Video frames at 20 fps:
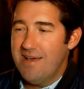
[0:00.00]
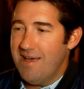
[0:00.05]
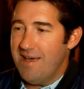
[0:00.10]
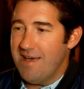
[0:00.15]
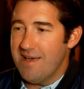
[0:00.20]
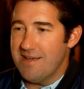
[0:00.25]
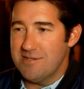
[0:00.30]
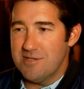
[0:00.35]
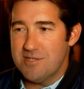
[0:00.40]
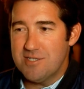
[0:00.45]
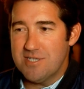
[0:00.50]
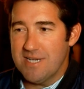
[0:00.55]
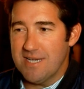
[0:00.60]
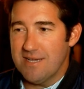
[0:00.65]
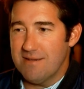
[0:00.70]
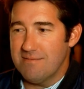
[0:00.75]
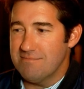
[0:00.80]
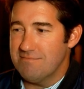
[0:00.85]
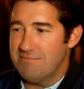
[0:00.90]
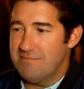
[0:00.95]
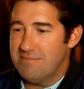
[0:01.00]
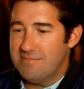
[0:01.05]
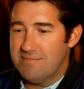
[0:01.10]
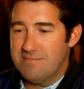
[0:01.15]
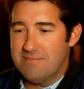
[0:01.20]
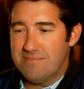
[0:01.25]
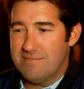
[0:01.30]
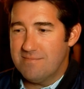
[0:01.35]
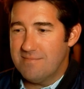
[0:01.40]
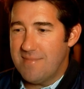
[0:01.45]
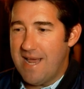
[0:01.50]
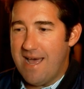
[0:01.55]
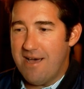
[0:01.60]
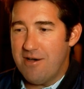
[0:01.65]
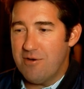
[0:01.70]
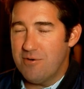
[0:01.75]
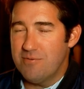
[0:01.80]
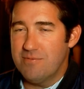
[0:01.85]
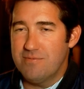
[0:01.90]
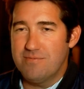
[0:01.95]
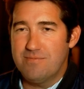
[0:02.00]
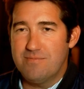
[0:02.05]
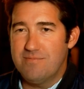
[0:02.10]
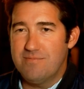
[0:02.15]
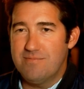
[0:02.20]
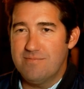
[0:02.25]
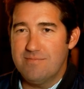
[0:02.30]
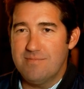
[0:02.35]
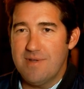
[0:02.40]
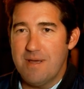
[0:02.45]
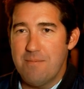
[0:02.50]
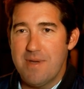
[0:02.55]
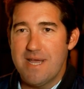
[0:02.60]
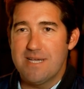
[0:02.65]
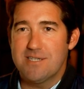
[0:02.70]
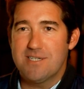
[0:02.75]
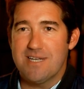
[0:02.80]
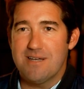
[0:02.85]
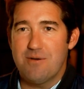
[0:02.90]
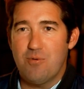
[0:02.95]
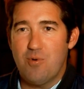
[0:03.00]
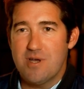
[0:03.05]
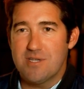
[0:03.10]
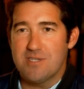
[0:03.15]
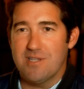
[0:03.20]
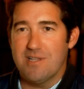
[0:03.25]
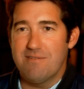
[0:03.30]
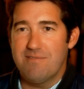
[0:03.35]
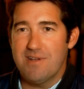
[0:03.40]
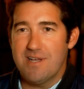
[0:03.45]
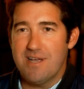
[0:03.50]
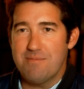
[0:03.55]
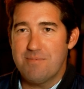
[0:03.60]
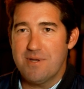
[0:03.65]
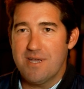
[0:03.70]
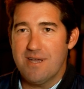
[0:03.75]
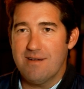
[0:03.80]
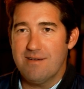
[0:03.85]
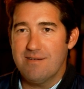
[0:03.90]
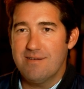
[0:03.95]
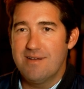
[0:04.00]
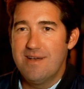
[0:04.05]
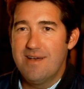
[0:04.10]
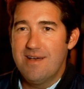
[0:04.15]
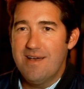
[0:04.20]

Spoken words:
and just seeing how amazing it was living up here.